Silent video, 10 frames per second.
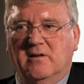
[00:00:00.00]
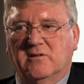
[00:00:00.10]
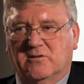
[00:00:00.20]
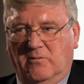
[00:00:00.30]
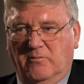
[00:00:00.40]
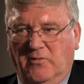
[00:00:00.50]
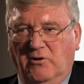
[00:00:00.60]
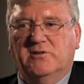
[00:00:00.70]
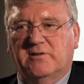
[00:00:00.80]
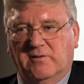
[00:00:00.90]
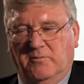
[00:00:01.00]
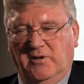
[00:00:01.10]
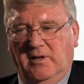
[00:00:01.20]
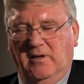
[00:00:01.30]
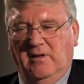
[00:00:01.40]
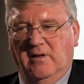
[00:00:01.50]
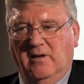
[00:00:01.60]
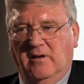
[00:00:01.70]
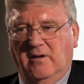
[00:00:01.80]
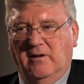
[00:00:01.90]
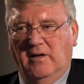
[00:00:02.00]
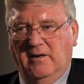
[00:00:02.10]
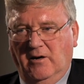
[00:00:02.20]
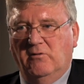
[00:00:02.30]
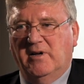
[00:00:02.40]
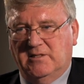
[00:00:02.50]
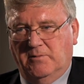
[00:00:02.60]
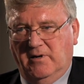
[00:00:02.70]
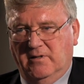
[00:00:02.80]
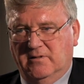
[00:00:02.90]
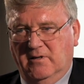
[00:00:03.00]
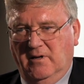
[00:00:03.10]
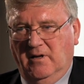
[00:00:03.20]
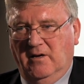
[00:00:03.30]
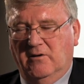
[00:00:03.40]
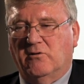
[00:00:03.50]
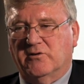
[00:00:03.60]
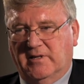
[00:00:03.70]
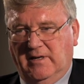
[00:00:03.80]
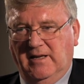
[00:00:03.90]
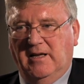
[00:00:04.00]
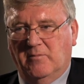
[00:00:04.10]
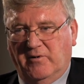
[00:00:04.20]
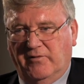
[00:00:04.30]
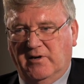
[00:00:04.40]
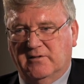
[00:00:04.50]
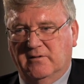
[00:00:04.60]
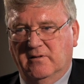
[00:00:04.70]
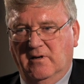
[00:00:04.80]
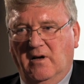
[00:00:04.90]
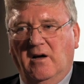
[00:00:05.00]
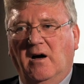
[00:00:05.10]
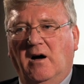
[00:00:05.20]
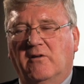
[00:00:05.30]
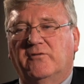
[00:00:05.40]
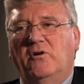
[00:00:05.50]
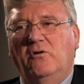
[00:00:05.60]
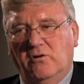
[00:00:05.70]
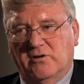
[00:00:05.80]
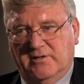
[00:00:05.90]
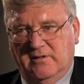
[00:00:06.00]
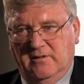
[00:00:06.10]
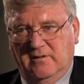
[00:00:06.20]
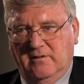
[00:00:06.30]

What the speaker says: So most of the money, in our experience, goes to the legal profession. Of course,